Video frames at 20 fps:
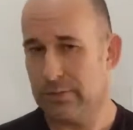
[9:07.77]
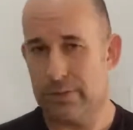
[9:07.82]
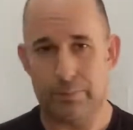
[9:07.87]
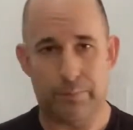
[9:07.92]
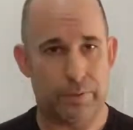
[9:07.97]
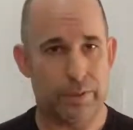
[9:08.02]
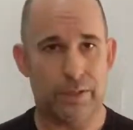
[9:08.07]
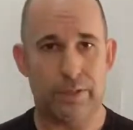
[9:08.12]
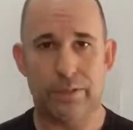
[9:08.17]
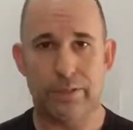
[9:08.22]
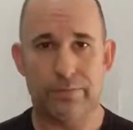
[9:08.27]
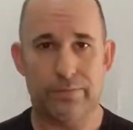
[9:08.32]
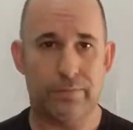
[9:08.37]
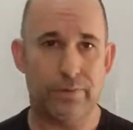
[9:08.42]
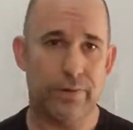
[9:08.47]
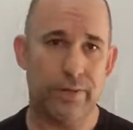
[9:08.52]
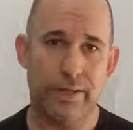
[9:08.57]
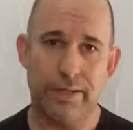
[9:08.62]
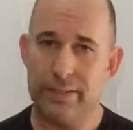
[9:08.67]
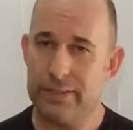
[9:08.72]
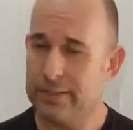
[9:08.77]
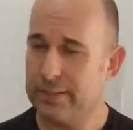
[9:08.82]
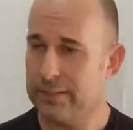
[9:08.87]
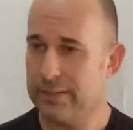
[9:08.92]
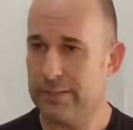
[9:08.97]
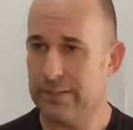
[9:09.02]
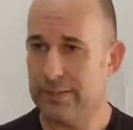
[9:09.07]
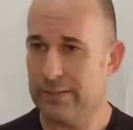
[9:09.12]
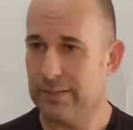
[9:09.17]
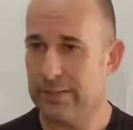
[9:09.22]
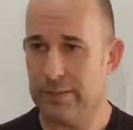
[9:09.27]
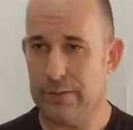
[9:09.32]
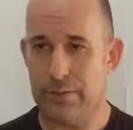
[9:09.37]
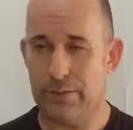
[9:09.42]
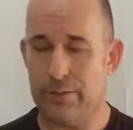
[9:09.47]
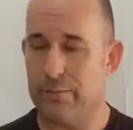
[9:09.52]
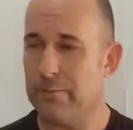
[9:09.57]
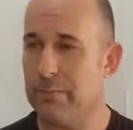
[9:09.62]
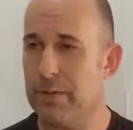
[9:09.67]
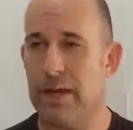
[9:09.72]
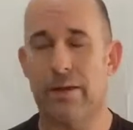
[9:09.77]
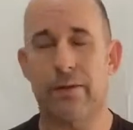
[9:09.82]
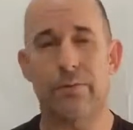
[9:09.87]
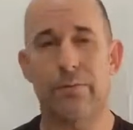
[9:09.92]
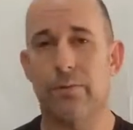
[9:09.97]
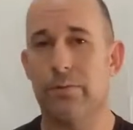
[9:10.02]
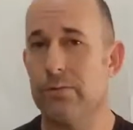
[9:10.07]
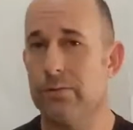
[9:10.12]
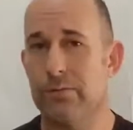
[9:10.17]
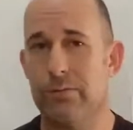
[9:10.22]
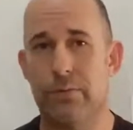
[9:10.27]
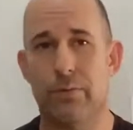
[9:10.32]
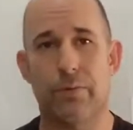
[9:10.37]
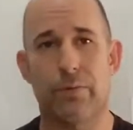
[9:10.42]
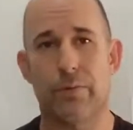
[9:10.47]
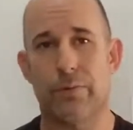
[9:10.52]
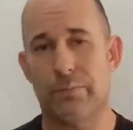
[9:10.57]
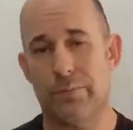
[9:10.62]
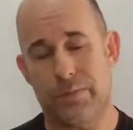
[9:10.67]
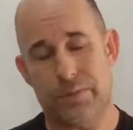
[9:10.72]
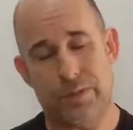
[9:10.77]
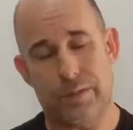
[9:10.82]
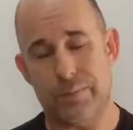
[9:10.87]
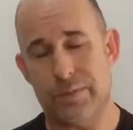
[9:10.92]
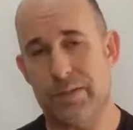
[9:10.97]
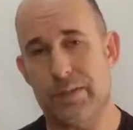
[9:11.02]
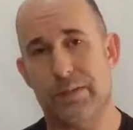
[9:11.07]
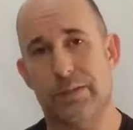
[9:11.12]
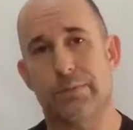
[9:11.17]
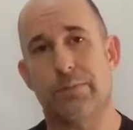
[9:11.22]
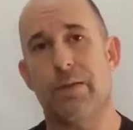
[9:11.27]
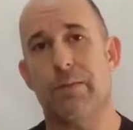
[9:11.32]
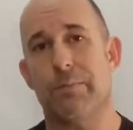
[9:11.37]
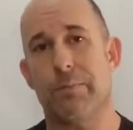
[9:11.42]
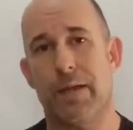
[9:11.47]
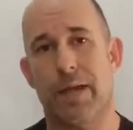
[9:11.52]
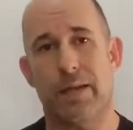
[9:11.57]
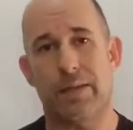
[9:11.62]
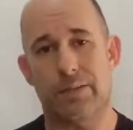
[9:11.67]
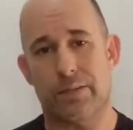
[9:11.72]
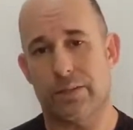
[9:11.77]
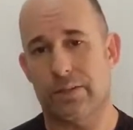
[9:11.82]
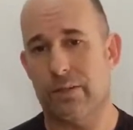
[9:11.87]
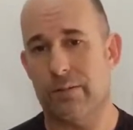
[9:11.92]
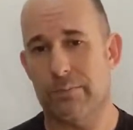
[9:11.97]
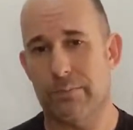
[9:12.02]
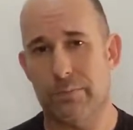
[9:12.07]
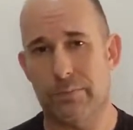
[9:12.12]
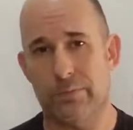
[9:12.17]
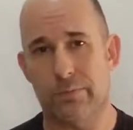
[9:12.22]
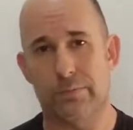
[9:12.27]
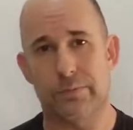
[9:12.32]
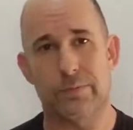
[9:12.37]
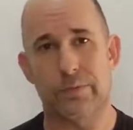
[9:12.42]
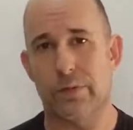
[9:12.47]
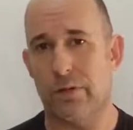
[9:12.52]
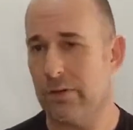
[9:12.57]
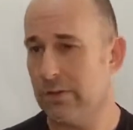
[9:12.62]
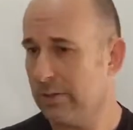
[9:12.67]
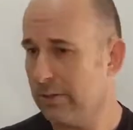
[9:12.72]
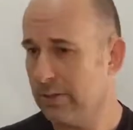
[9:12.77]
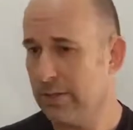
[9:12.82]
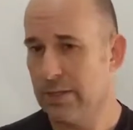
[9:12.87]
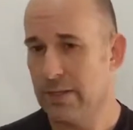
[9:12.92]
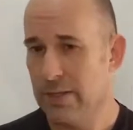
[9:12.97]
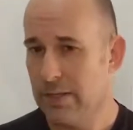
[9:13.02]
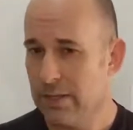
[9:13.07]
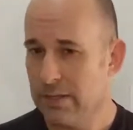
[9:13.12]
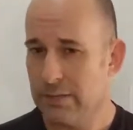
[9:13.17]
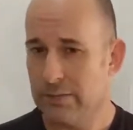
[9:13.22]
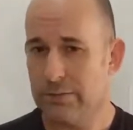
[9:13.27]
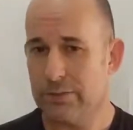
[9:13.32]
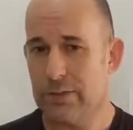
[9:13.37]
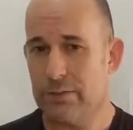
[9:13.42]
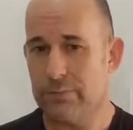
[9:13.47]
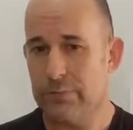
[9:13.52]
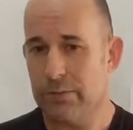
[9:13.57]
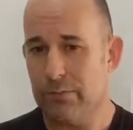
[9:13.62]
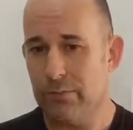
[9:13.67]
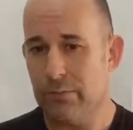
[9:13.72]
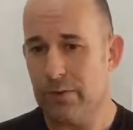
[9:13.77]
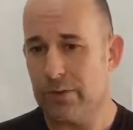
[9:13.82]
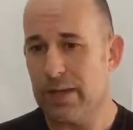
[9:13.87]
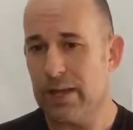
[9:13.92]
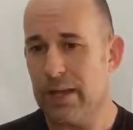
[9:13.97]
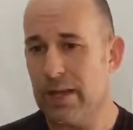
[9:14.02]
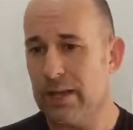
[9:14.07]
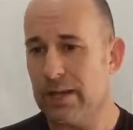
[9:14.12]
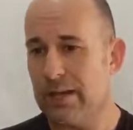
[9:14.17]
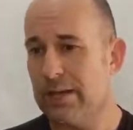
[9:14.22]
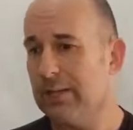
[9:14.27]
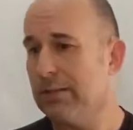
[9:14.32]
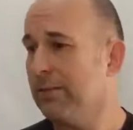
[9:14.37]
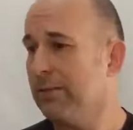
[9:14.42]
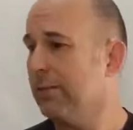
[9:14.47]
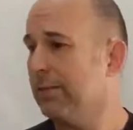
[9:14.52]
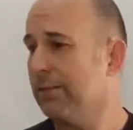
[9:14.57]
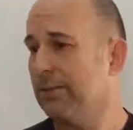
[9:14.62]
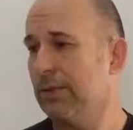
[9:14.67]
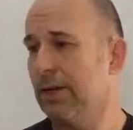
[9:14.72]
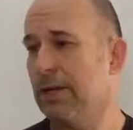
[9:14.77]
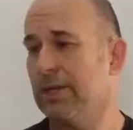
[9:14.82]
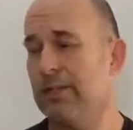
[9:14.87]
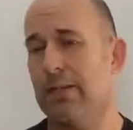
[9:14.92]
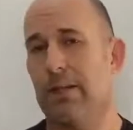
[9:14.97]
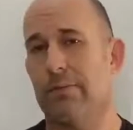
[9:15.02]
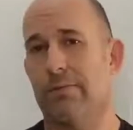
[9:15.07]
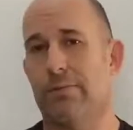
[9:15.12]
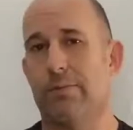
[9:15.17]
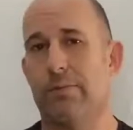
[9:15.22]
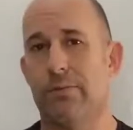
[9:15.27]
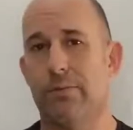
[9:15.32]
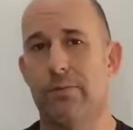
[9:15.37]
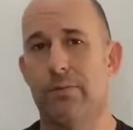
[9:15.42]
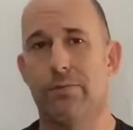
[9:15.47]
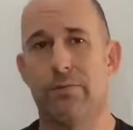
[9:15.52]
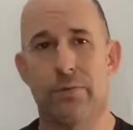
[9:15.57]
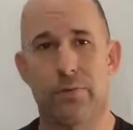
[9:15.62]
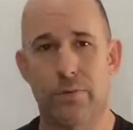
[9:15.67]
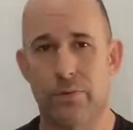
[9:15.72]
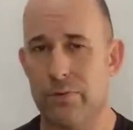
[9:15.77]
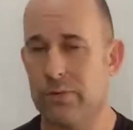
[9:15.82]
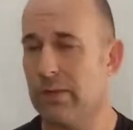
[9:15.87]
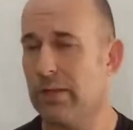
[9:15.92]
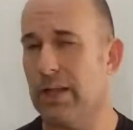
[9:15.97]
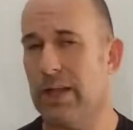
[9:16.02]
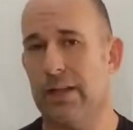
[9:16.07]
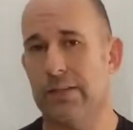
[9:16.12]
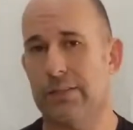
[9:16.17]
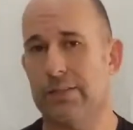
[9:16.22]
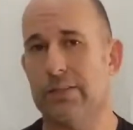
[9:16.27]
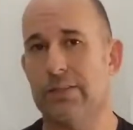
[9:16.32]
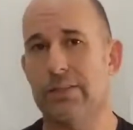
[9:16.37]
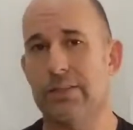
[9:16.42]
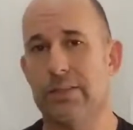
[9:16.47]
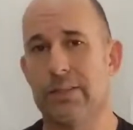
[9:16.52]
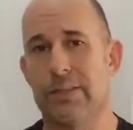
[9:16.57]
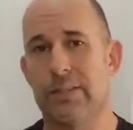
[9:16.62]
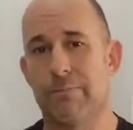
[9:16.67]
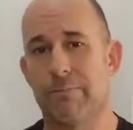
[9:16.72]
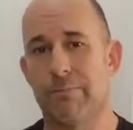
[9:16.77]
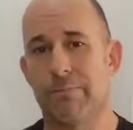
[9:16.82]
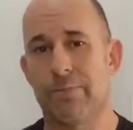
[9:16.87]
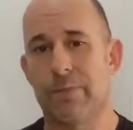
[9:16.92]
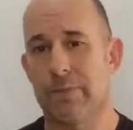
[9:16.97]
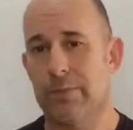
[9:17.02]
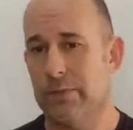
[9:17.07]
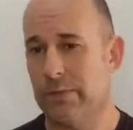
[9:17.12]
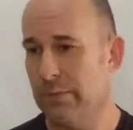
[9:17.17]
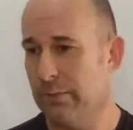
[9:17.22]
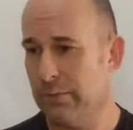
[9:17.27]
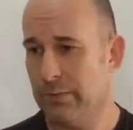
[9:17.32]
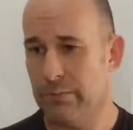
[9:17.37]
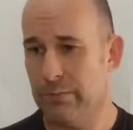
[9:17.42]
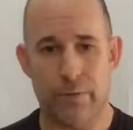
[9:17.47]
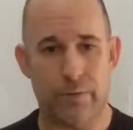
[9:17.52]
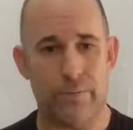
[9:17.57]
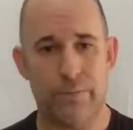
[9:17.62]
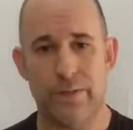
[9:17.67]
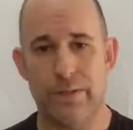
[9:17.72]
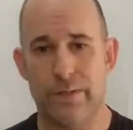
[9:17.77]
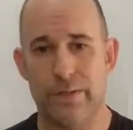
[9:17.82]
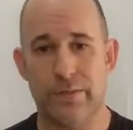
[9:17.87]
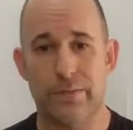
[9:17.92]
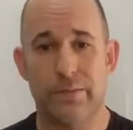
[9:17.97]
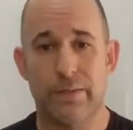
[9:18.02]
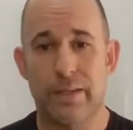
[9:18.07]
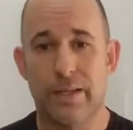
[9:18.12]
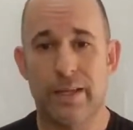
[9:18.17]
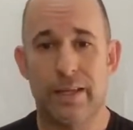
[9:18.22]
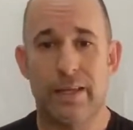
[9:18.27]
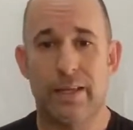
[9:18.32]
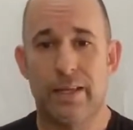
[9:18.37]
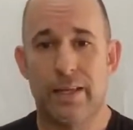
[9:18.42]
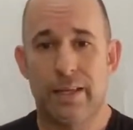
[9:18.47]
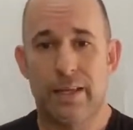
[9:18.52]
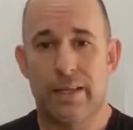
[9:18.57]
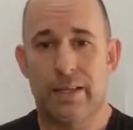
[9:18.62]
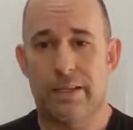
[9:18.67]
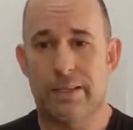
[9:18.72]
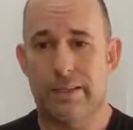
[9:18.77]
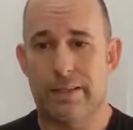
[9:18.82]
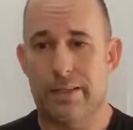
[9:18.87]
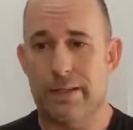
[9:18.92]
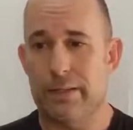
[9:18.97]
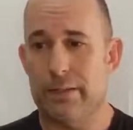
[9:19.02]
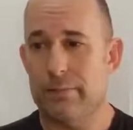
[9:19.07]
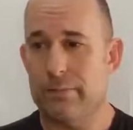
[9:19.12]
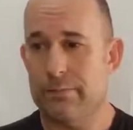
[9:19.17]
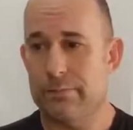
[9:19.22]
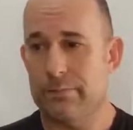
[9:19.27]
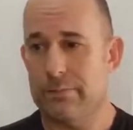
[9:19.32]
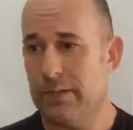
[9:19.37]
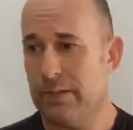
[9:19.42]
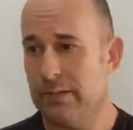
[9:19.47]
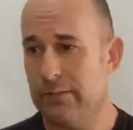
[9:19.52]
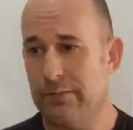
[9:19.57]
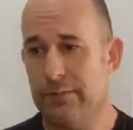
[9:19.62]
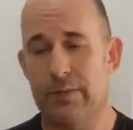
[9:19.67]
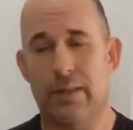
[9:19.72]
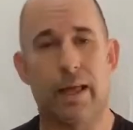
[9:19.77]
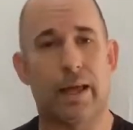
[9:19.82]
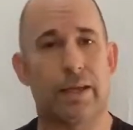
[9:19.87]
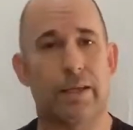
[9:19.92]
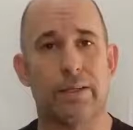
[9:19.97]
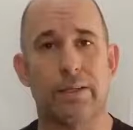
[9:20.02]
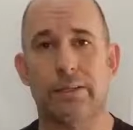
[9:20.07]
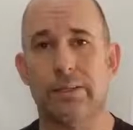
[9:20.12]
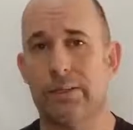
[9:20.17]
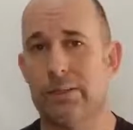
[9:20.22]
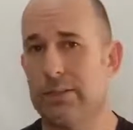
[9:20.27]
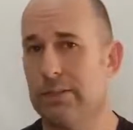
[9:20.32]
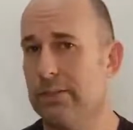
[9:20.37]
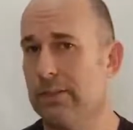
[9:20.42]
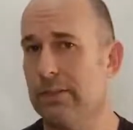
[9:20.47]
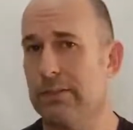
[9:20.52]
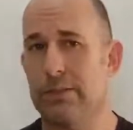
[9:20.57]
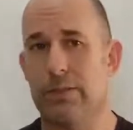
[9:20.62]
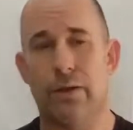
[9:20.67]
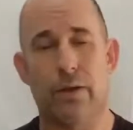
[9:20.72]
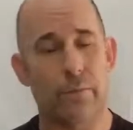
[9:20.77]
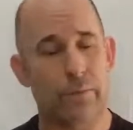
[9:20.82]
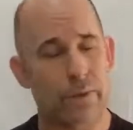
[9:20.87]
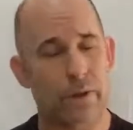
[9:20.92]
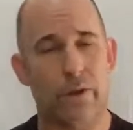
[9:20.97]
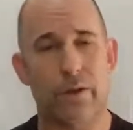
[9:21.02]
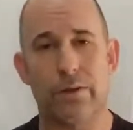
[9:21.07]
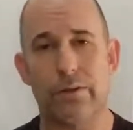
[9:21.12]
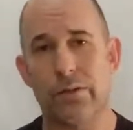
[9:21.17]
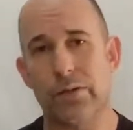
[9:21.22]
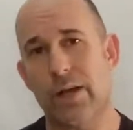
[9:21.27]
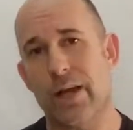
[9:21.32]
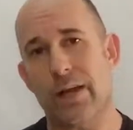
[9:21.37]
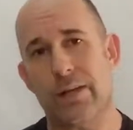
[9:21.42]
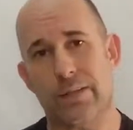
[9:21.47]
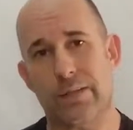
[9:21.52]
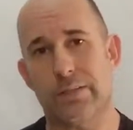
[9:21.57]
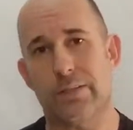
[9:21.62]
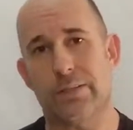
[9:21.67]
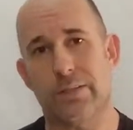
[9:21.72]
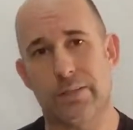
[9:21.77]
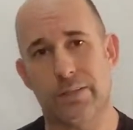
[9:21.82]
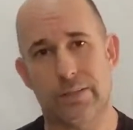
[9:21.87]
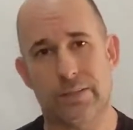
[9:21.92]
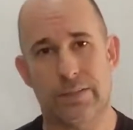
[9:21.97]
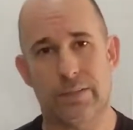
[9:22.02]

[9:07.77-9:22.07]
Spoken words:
Completely free. You don't buy no uniform. You come in sweatpants, comfortable shirt, something you can work out in. Try us out for 2 full classes, doing what we do. And if you like us, it's no contracts.